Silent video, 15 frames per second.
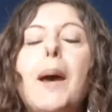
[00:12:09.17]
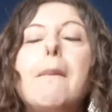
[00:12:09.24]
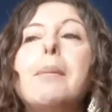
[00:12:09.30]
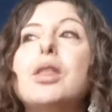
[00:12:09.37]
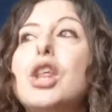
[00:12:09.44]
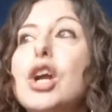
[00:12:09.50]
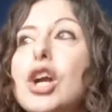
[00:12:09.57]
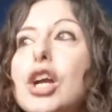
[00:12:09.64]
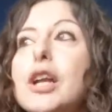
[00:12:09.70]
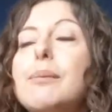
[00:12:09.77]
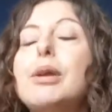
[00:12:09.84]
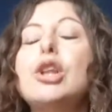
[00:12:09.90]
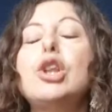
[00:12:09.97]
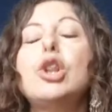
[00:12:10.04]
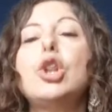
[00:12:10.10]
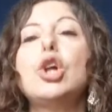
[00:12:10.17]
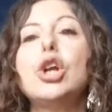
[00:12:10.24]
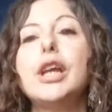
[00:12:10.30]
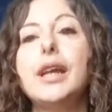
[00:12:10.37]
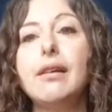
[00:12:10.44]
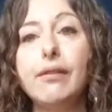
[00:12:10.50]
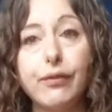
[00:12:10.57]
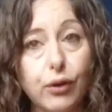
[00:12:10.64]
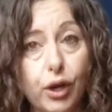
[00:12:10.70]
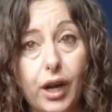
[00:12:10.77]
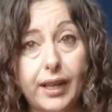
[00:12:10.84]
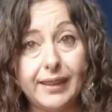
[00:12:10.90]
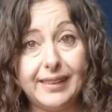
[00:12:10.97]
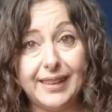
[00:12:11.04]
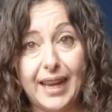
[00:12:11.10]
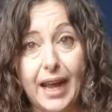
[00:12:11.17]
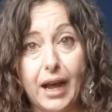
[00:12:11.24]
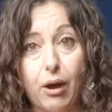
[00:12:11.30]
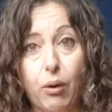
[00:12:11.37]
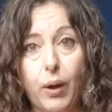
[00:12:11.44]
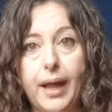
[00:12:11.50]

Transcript: but they're going to be looking for us now.